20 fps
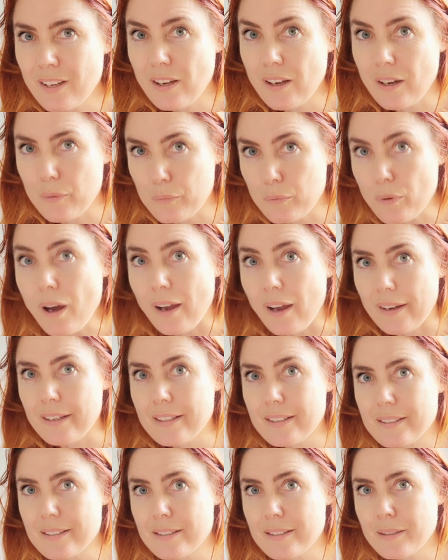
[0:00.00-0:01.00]

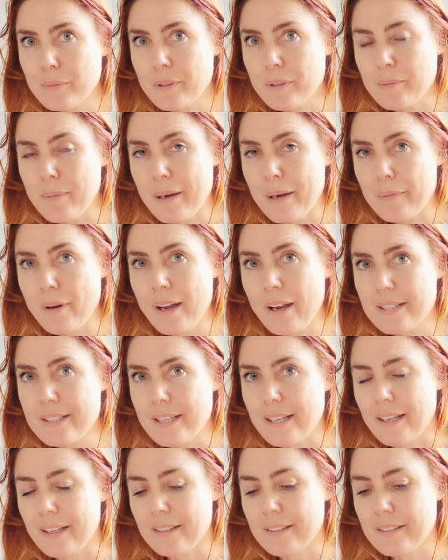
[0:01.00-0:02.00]
write with my right
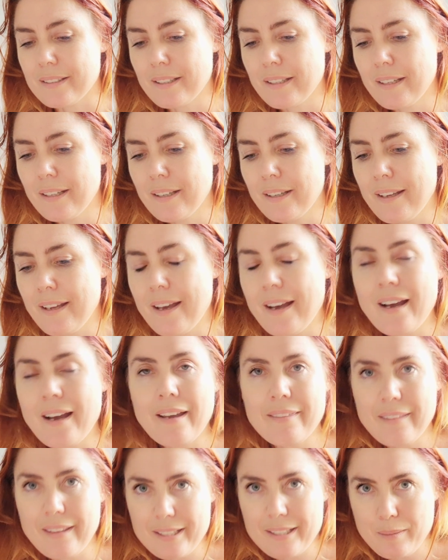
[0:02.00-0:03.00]
hand, and
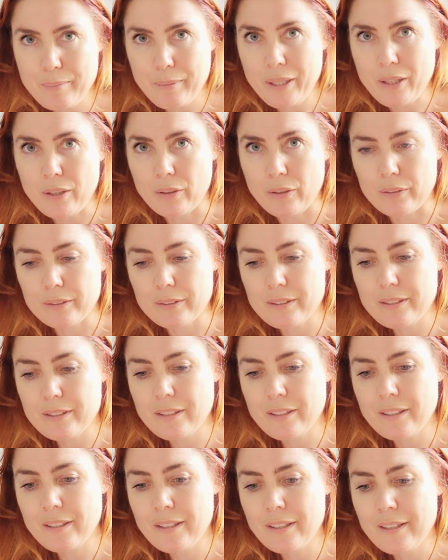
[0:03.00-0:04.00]
that's because
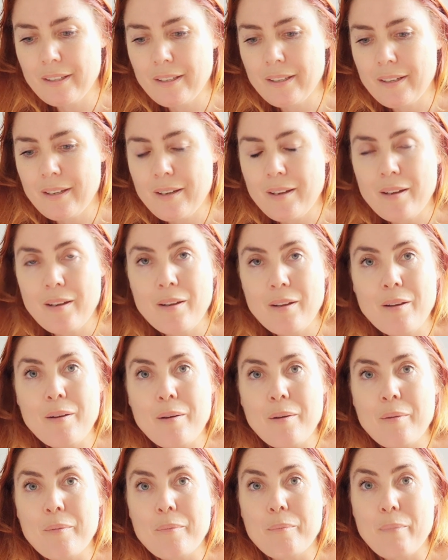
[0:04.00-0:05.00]

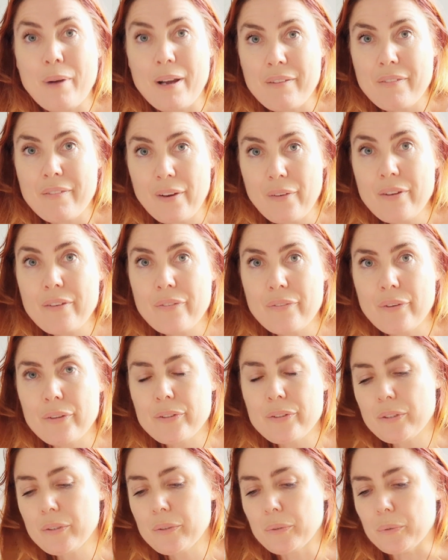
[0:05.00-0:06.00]
my very first
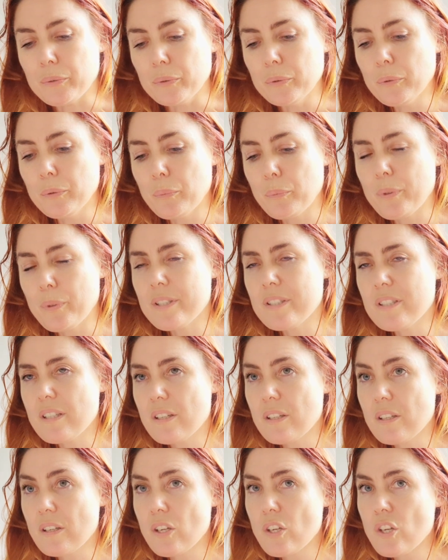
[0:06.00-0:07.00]
school was
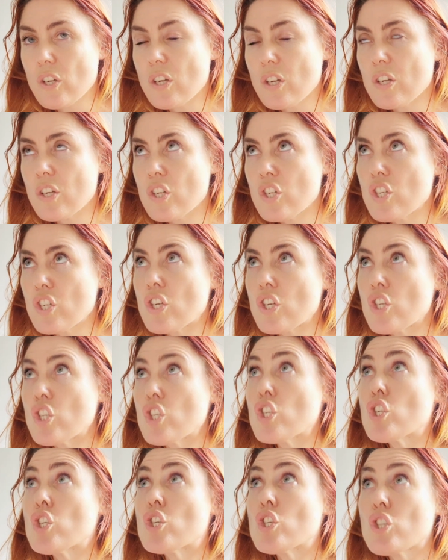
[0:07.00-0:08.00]

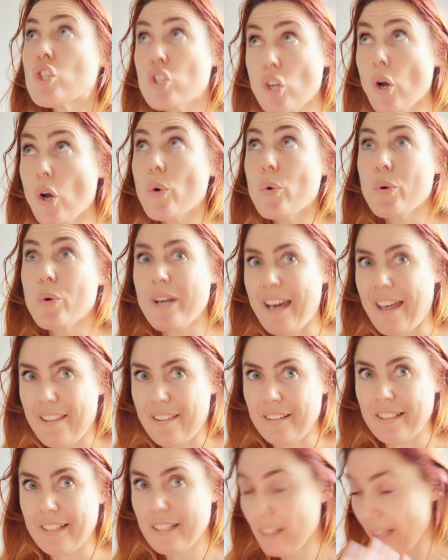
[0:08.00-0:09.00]
so
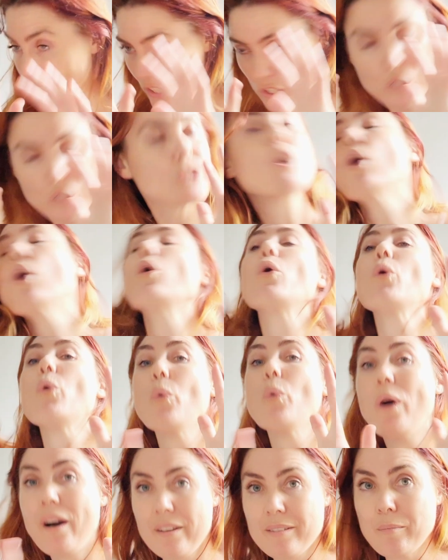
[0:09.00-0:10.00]
Catholic, like so
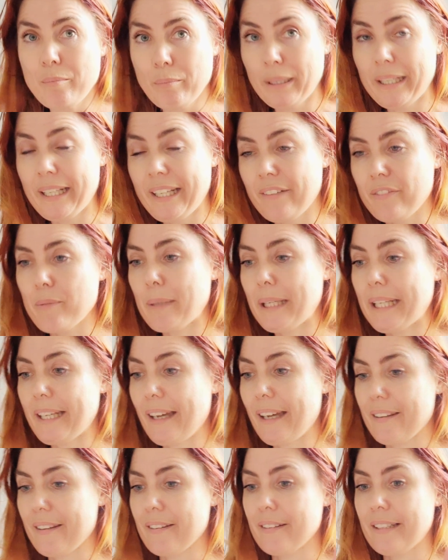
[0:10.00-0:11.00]
unbelievably
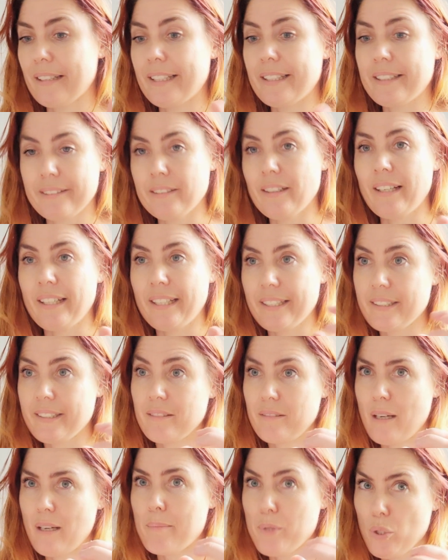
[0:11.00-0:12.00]
Catholic. Like,
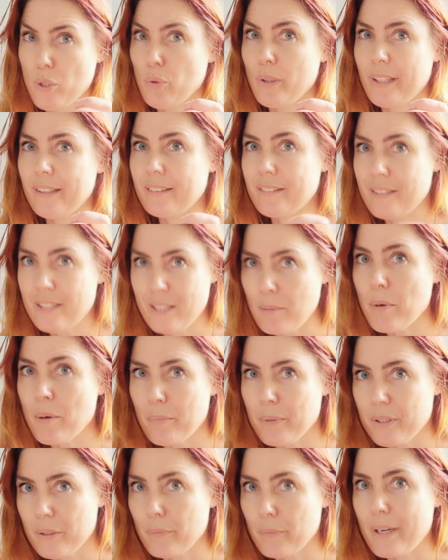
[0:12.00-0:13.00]
I'm talking someone
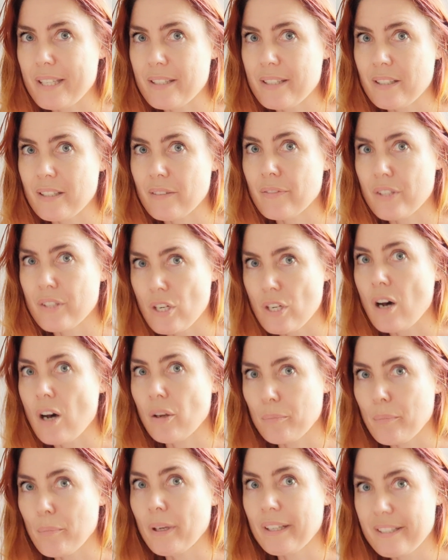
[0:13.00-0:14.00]
was arrested for child
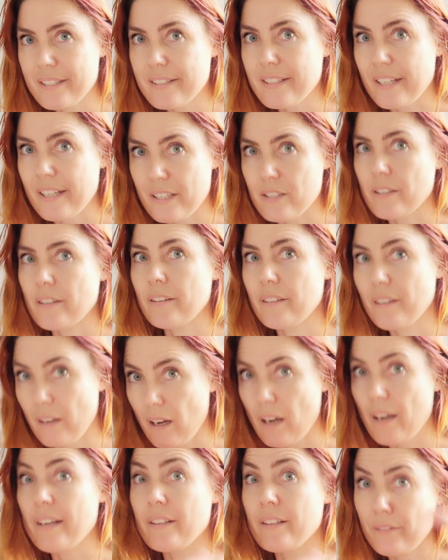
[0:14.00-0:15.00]
molestation
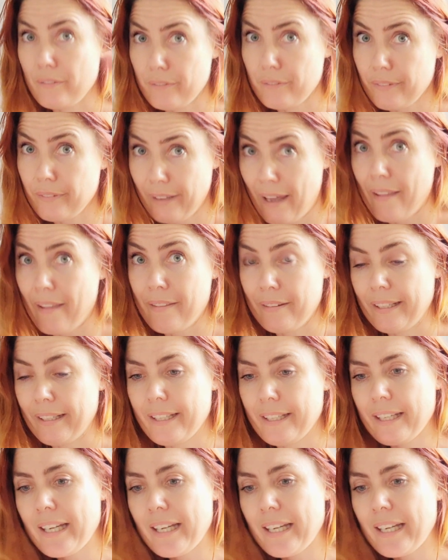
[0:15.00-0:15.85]
kind of Catholic.